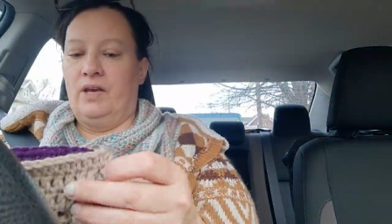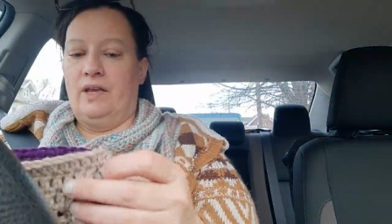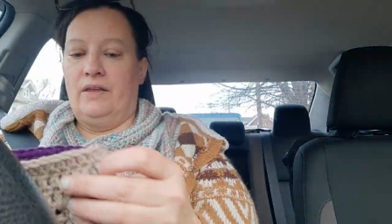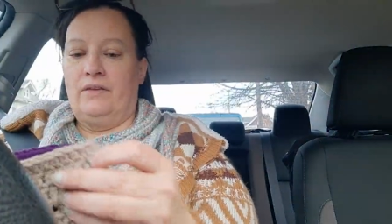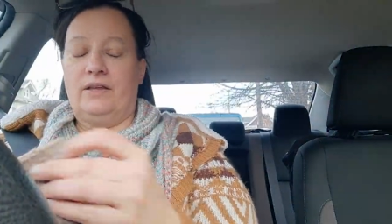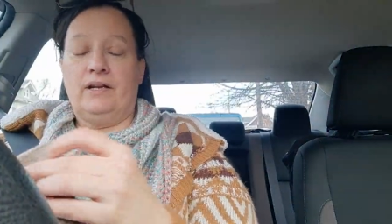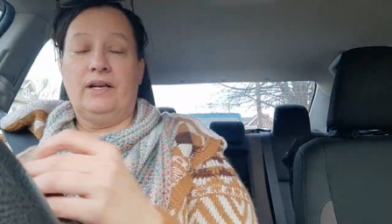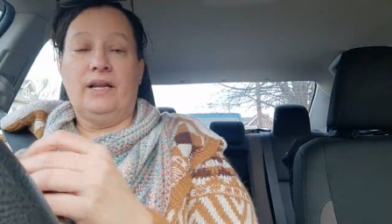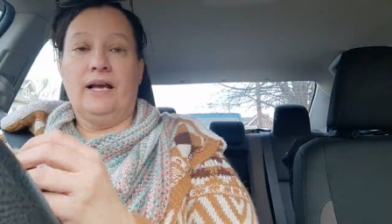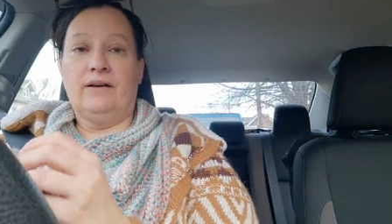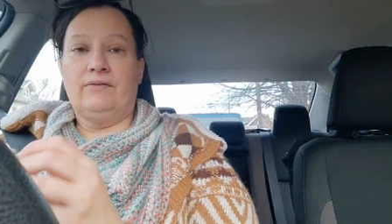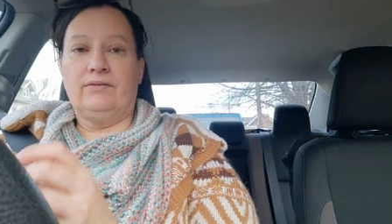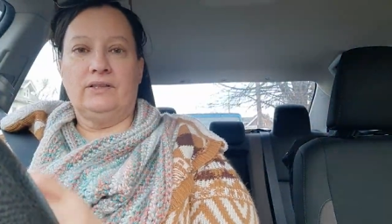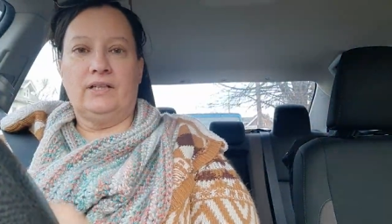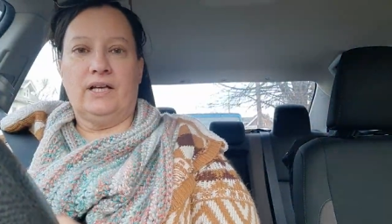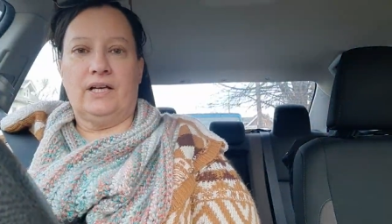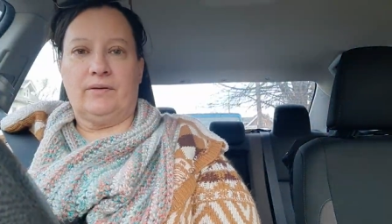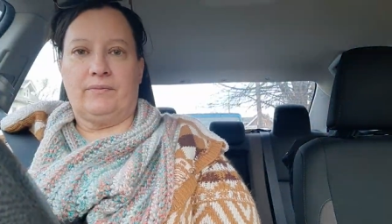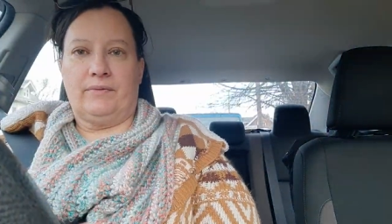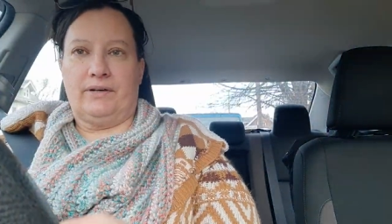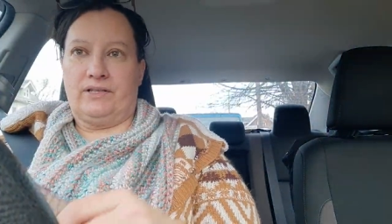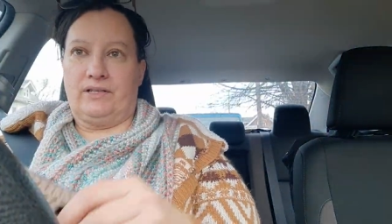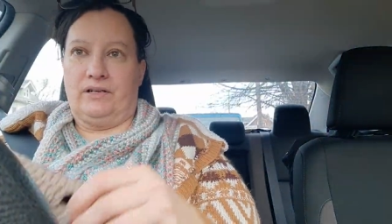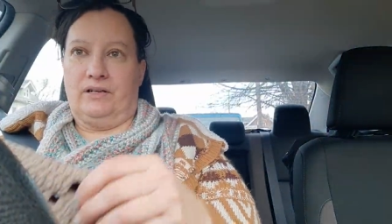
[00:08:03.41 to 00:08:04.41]
They didn't have a lot
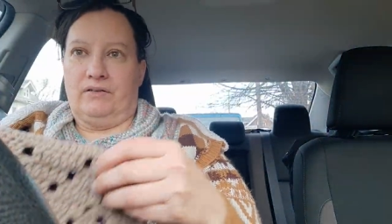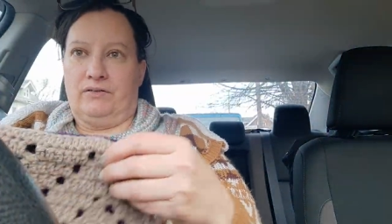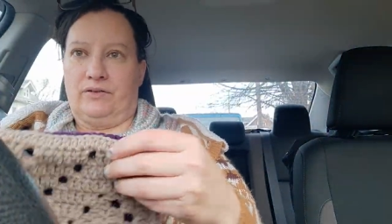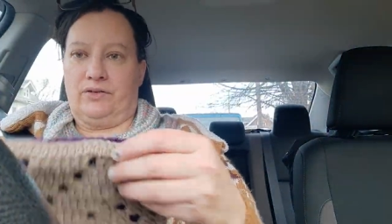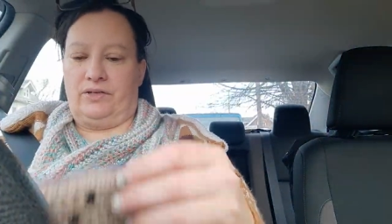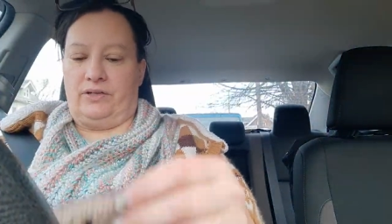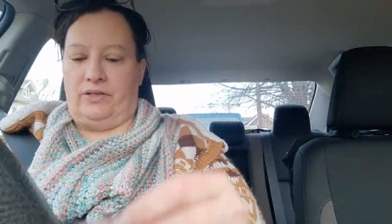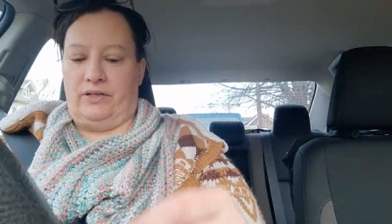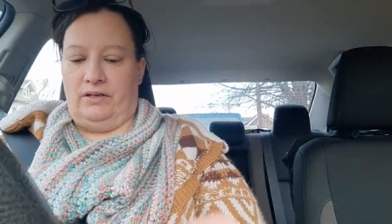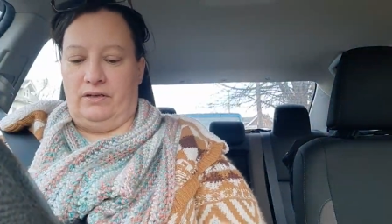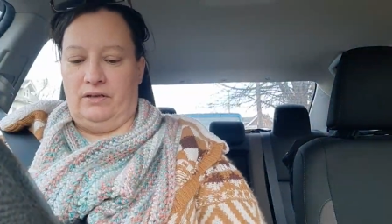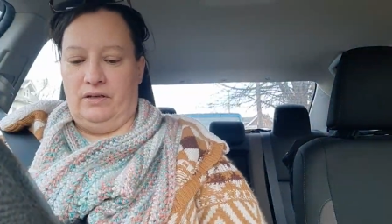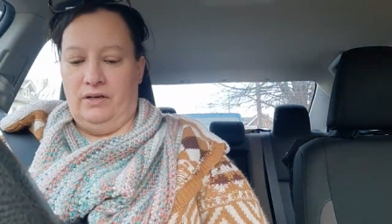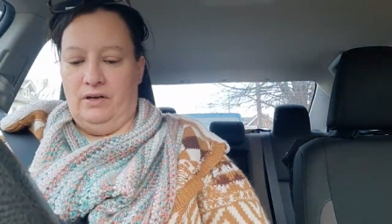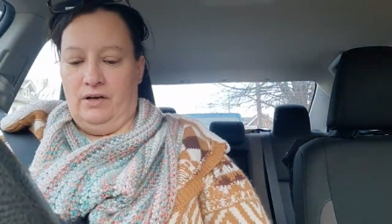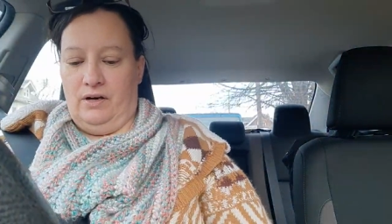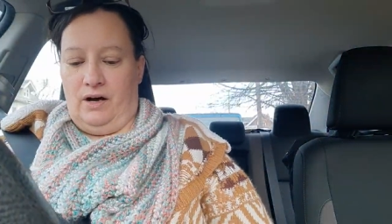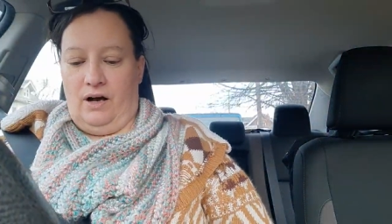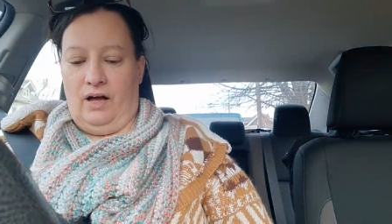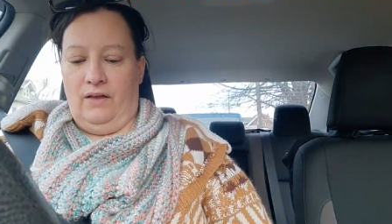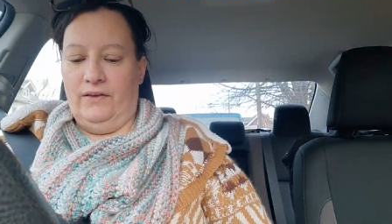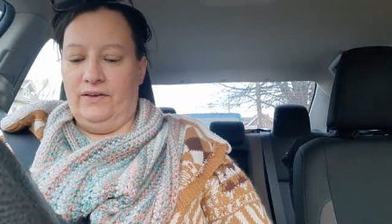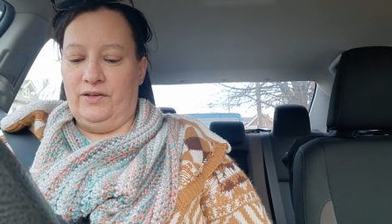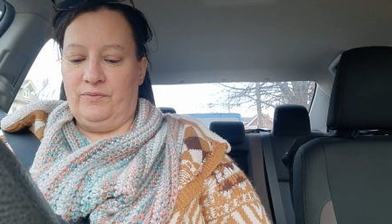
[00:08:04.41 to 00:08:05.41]
on my Dollar Tree.
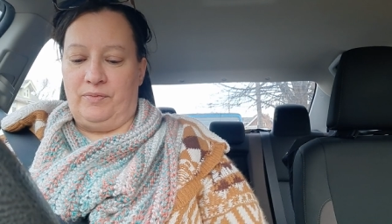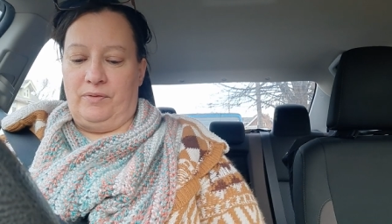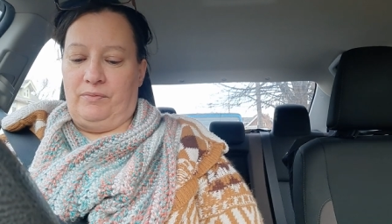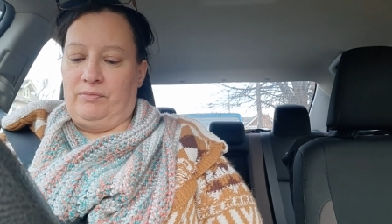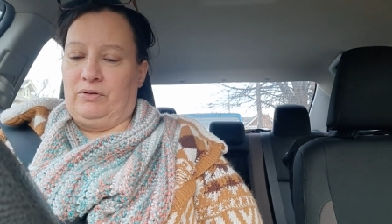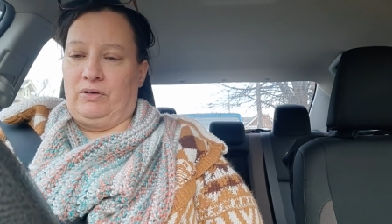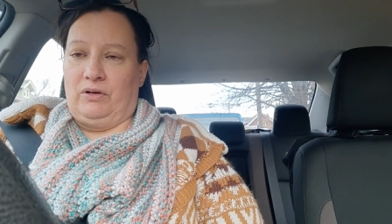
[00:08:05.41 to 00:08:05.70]
All these people